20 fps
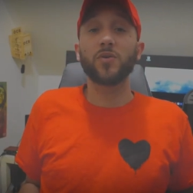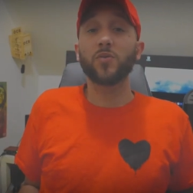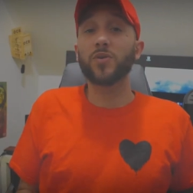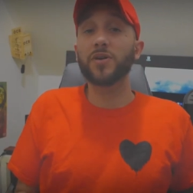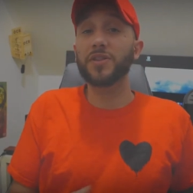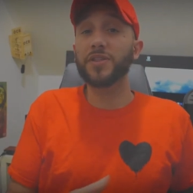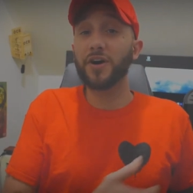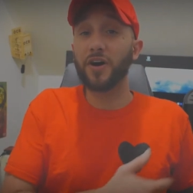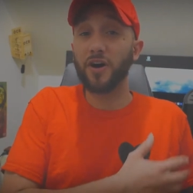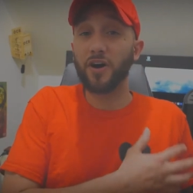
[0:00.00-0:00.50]

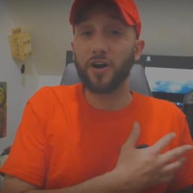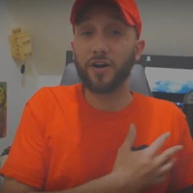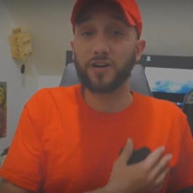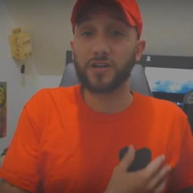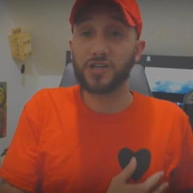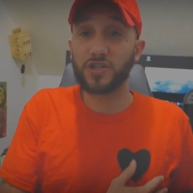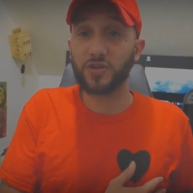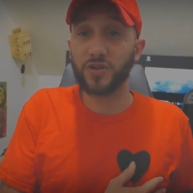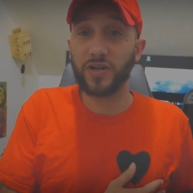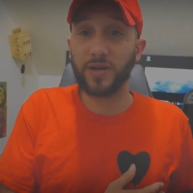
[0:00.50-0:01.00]
with the
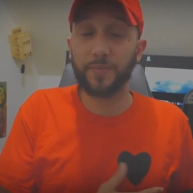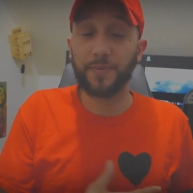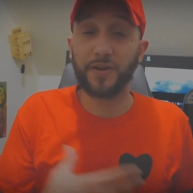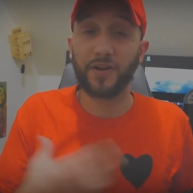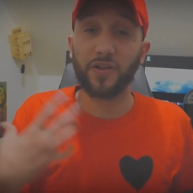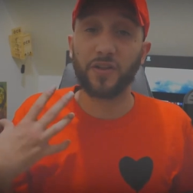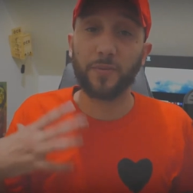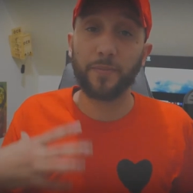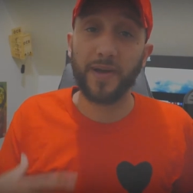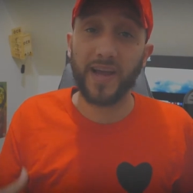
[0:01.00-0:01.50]
hard drip, and
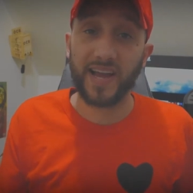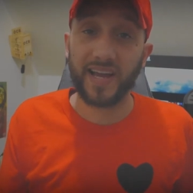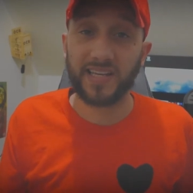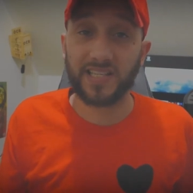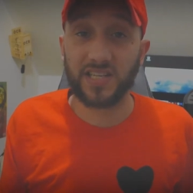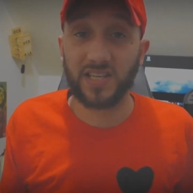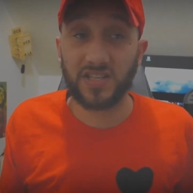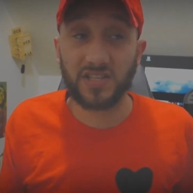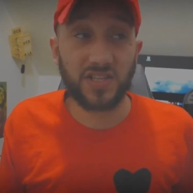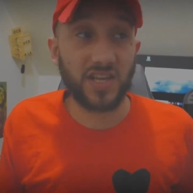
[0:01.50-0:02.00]
on the back it
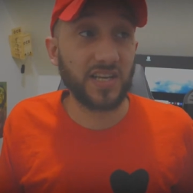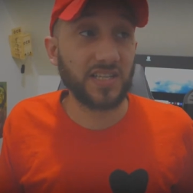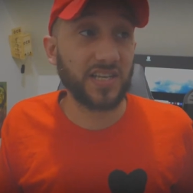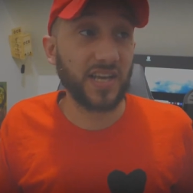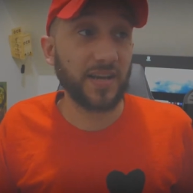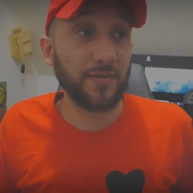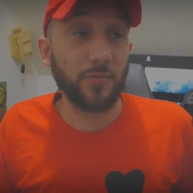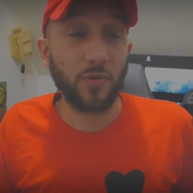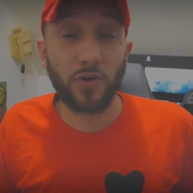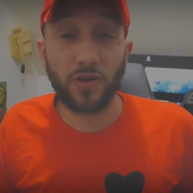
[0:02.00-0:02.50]
says "Less
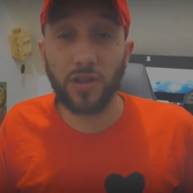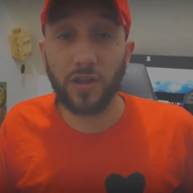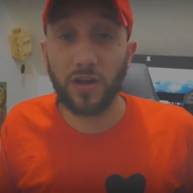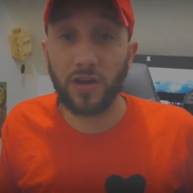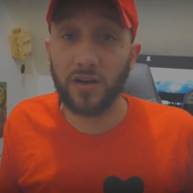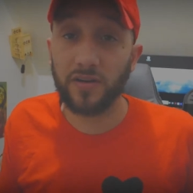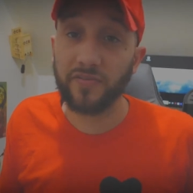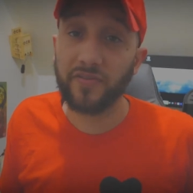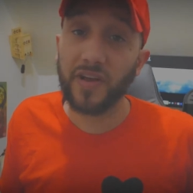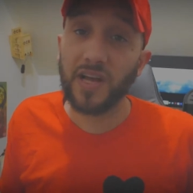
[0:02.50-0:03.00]
Hate, More
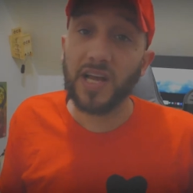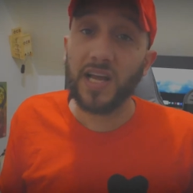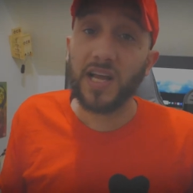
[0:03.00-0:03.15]
Love,"